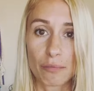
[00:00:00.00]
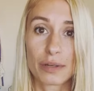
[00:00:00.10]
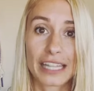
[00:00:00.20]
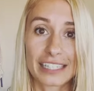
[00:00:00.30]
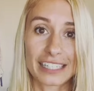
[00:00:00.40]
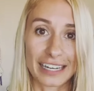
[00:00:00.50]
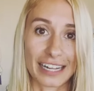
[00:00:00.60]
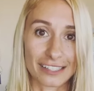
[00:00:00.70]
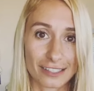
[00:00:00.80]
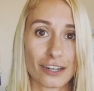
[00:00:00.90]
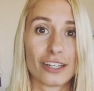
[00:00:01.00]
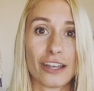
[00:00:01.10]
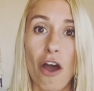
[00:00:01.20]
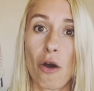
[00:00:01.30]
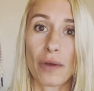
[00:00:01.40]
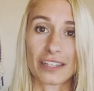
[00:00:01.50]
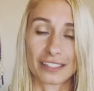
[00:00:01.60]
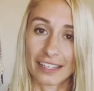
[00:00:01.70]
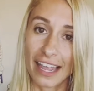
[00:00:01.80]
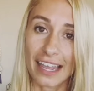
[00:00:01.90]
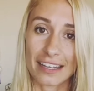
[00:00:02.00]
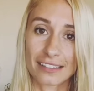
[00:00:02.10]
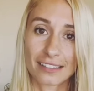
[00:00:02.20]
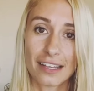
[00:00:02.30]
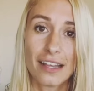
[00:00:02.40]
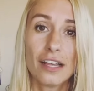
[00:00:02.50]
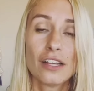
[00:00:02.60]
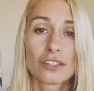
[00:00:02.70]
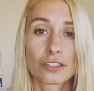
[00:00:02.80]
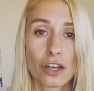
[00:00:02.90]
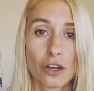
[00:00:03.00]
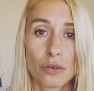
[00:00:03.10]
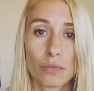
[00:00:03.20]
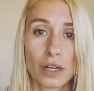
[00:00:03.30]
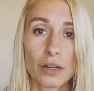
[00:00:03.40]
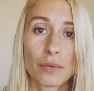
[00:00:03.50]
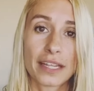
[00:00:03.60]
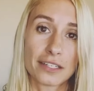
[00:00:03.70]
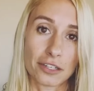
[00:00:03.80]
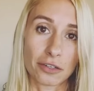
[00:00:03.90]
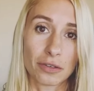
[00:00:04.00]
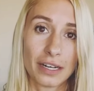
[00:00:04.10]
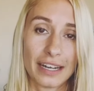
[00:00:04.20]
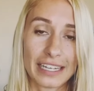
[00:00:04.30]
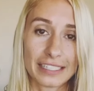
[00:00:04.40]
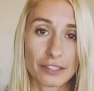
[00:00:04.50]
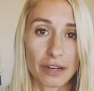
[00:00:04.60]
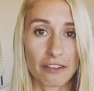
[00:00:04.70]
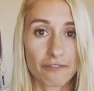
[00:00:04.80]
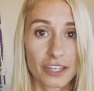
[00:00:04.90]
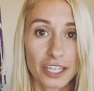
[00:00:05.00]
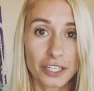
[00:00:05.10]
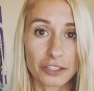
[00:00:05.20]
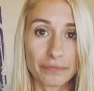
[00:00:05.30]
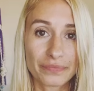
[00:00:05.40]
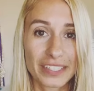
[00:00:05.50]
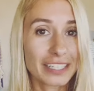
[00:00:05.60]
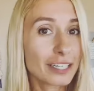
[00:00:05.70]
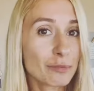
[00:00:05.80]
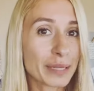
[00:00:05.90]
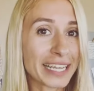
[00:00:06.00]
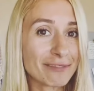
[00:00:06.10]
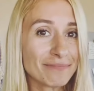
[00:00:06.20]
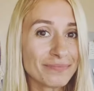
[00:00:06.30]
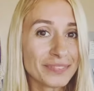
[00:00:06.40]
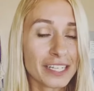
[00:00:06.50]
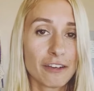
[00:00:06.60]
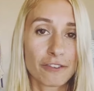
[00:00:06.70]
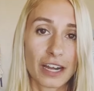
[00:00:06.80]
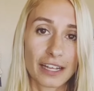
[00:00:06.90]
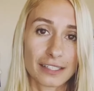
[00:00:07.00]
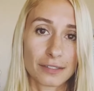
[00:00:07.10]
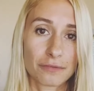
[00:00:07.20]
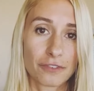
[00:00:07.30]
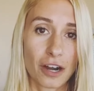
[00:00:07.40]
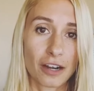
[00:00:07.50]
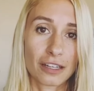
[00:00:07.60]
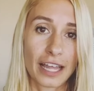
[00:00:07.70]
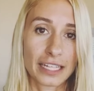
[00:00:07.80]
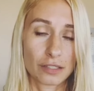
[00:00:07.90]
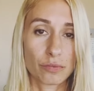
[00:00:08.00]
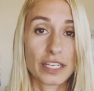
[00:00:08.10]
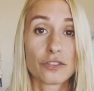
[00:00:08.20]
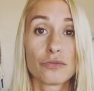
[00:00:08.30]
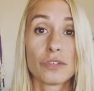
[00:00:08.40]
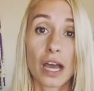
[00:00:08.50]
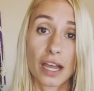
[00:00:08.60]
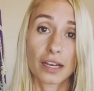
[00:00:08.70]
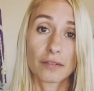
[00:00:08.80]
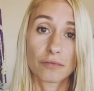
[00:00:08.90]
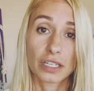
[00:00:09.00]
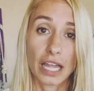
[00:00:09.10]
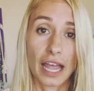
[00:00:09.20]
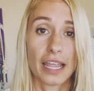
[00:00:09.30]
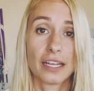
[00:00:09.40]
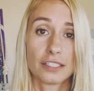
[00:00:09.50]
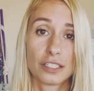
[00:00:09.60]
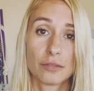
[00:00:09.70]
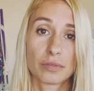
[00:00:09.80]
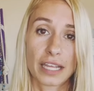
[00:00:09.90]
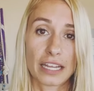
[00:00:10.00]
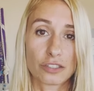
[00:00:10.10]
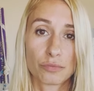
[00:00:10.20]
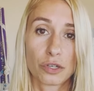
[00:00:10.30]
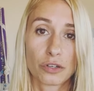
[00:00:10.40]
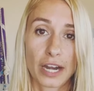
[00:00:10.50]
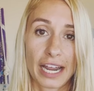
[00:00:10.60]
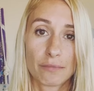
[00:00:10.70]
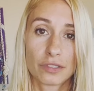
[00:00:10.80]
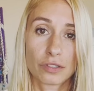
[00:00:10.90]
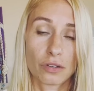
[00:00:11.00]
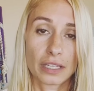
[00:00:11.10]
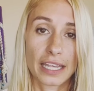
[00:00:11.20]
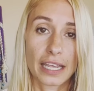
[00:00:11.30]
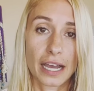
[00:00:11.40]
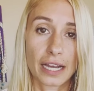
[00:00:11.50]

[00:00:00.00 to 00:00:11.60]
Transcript: But that's not necessarily always the case. So what do we do? Is it right for you? It could be. For us, for our clients, we do not rely on deduplication programs solely.